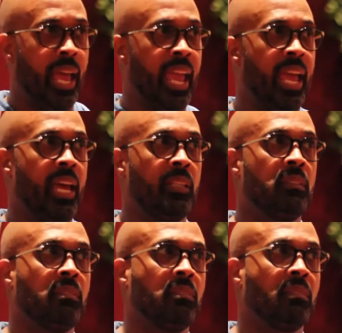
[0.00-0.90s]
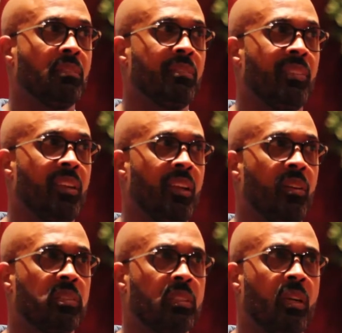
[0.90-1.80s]
And, you
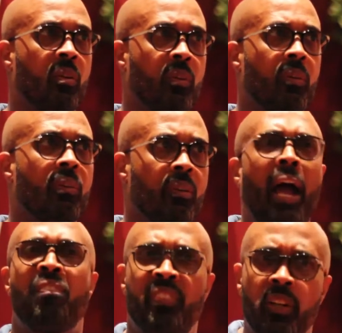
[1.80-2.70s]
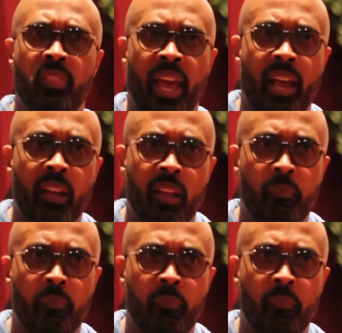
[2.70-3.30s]
know, so I feel that